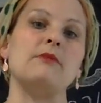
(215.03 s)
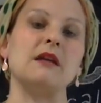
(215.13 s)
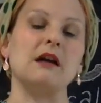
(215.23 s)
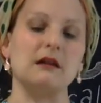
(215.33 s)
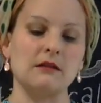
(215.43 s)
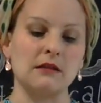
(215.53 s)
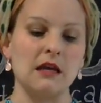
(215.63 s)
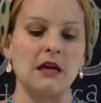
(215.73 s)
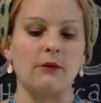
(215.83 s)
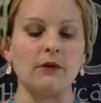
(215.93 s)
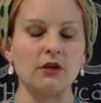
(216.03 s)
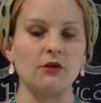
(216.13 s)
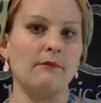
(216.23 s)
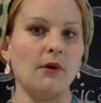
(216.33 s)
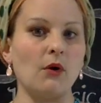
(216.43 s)
because when
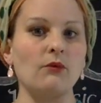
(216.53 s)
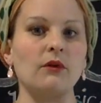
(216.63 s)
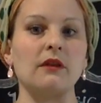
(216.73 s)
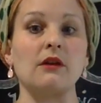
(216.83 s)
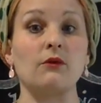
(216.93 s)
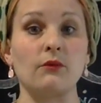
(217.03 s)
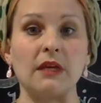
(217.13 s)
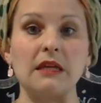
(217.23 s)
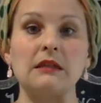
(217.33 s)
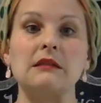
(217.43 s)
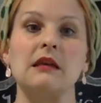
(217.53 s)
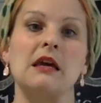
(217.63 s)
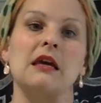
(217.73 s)
you bone with like reeds,